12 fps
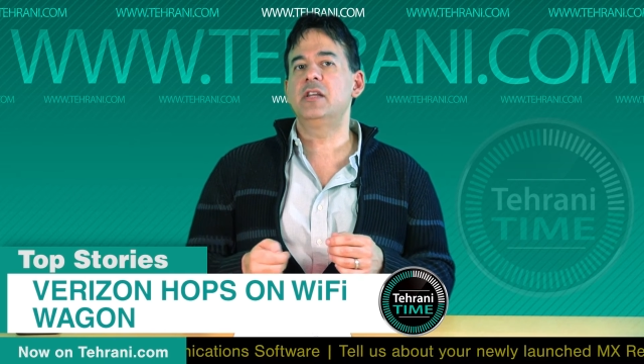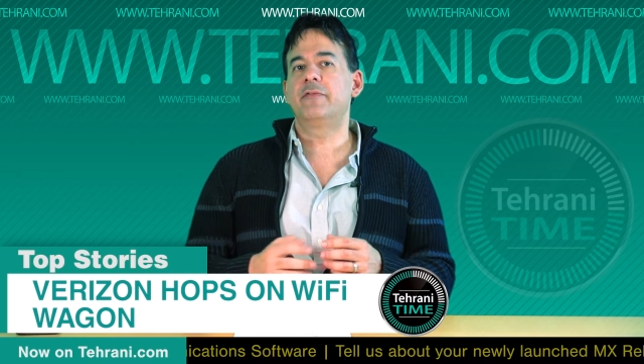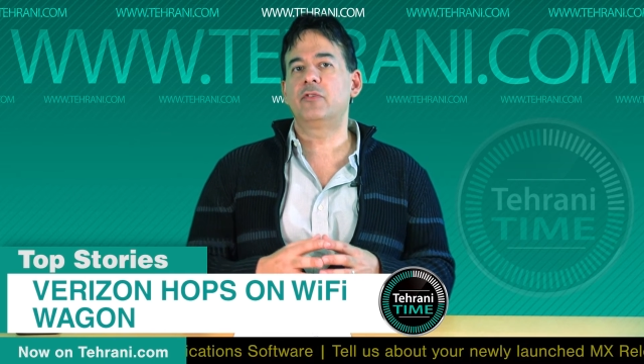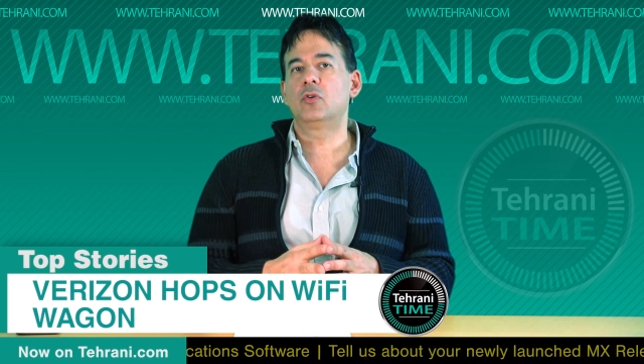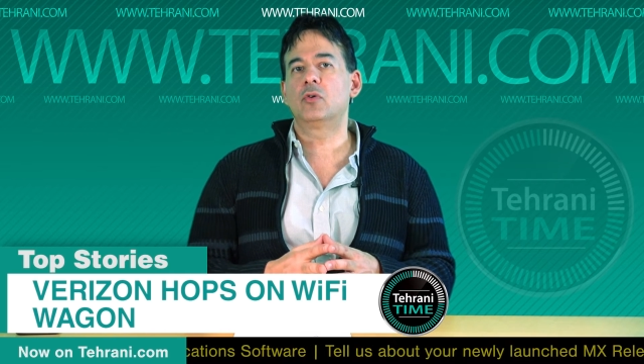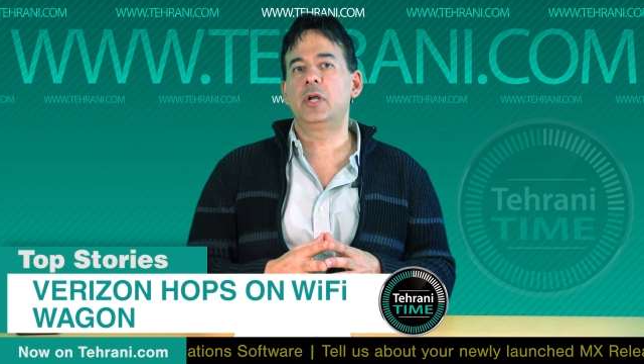
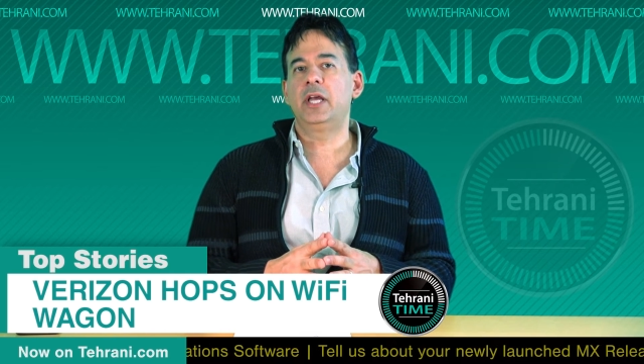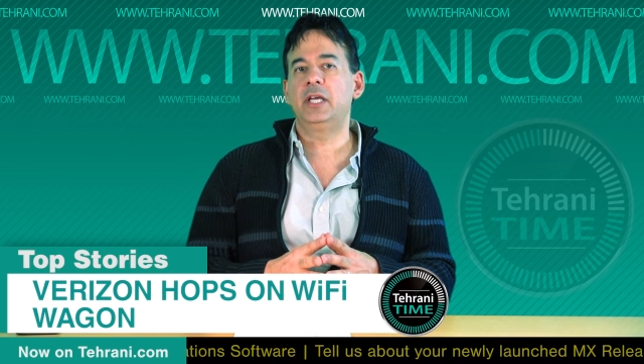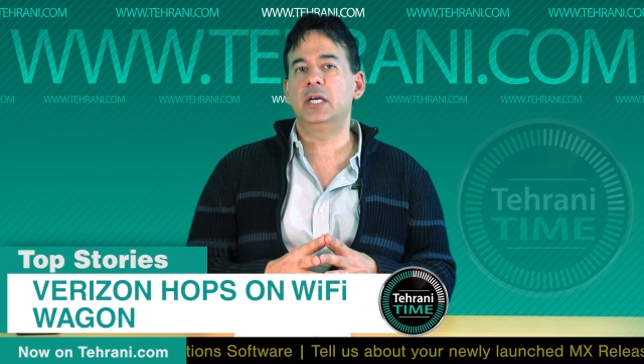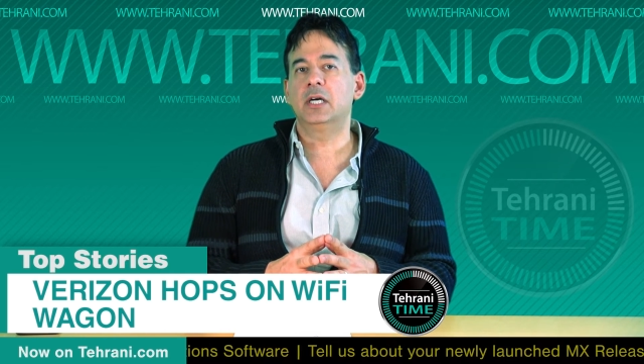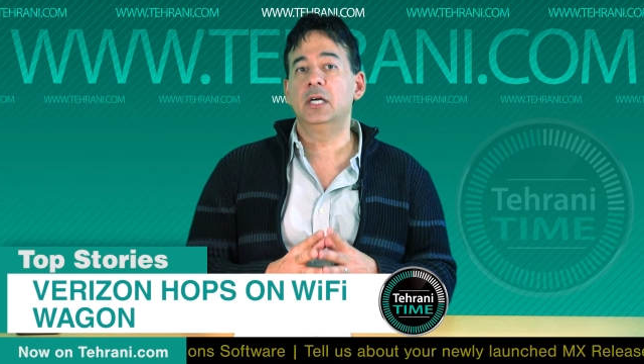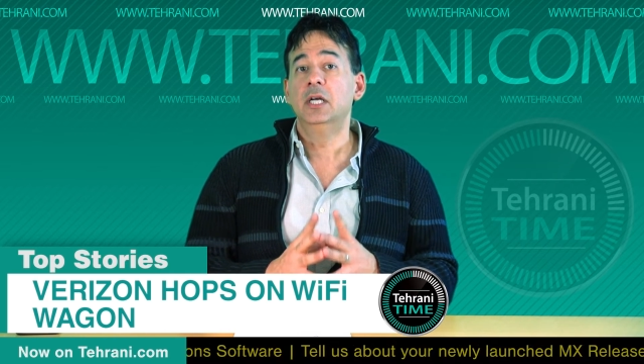if you're
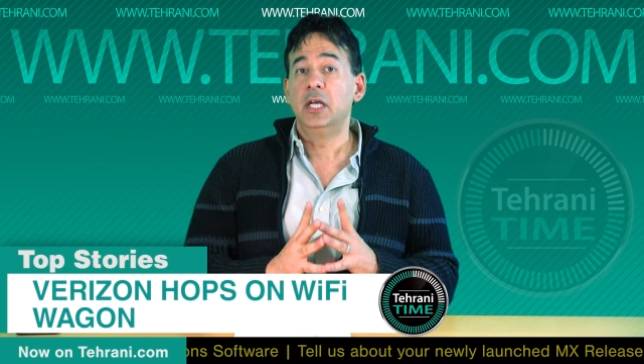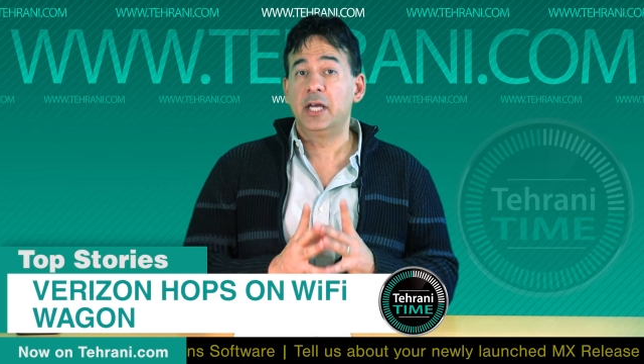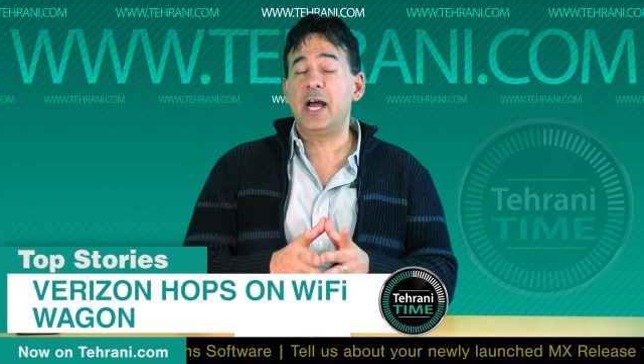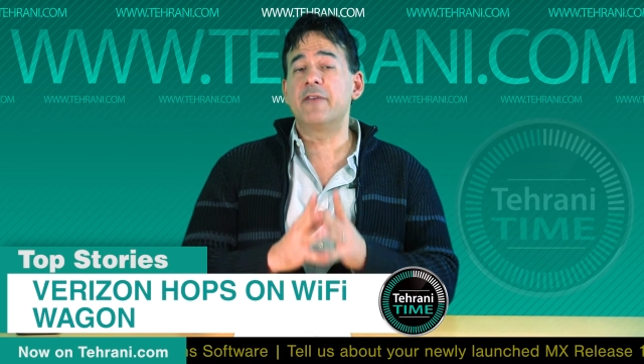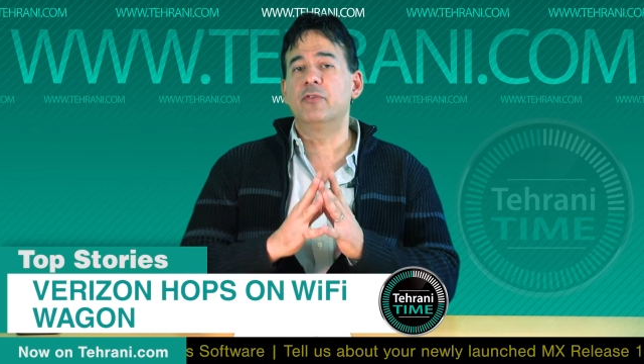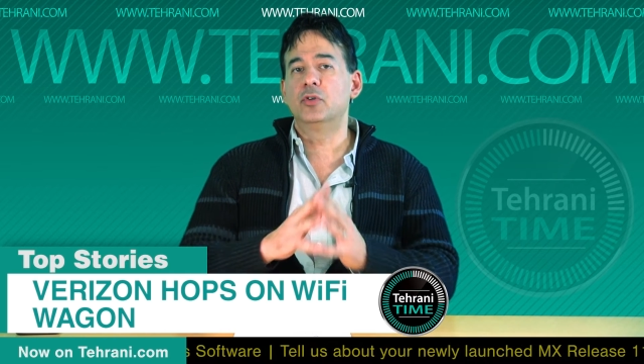an
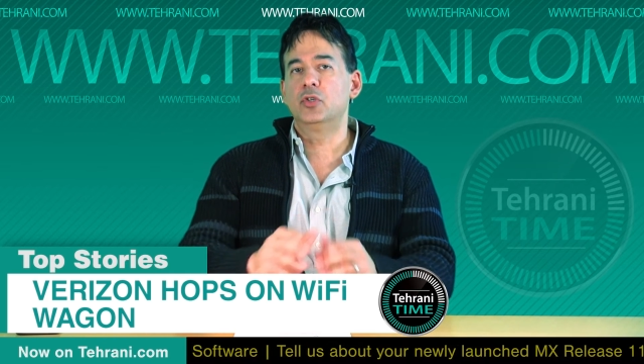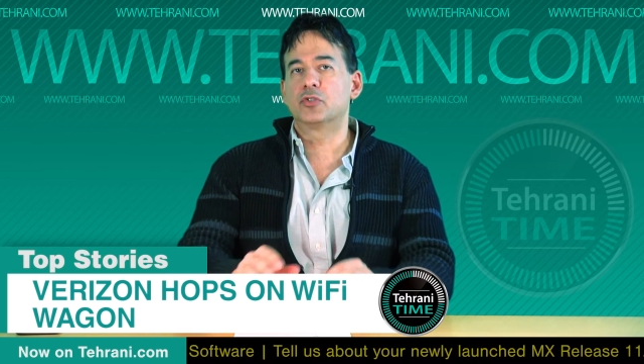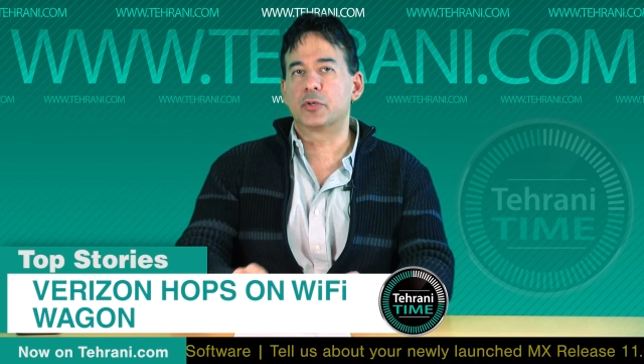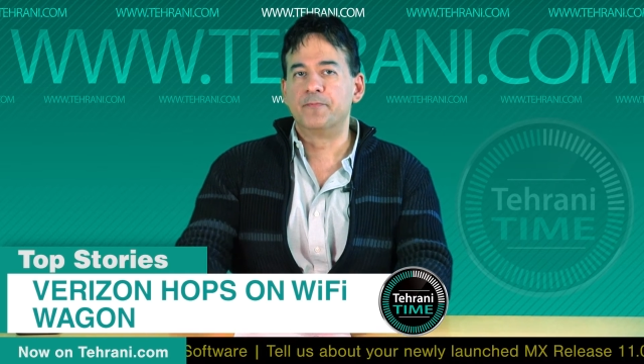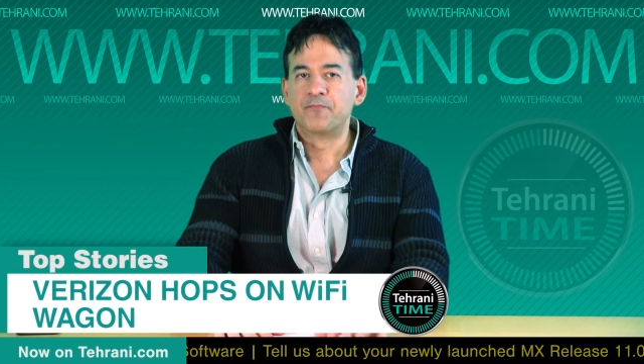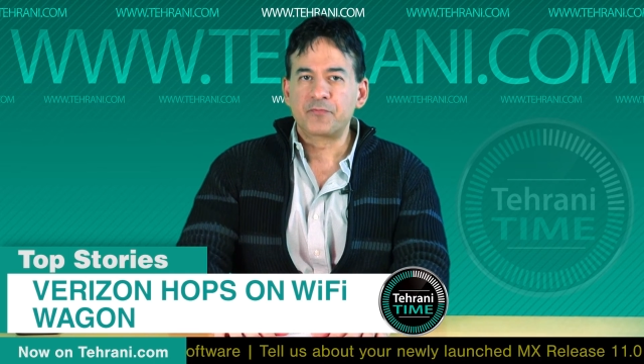iPhone user.